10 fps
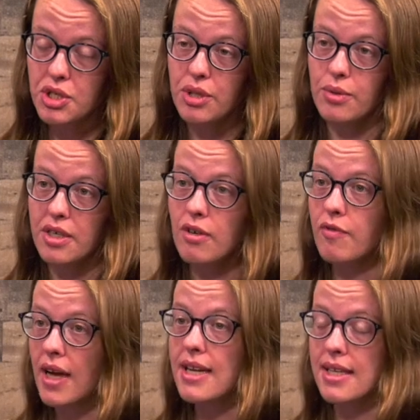to in her
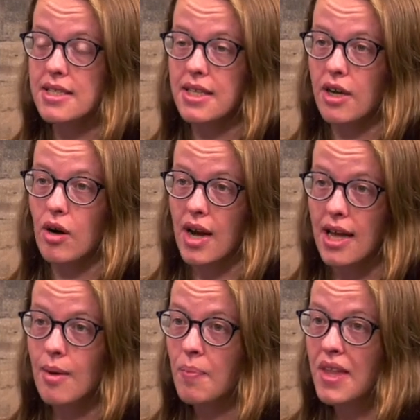fight against the ERA
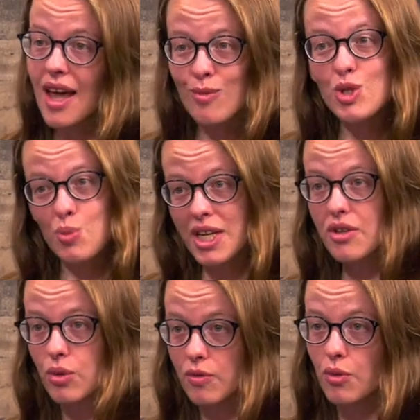and was
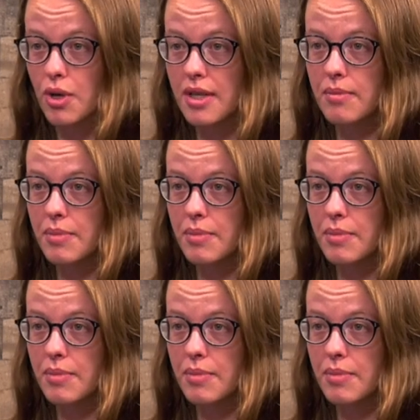ridiculed for it.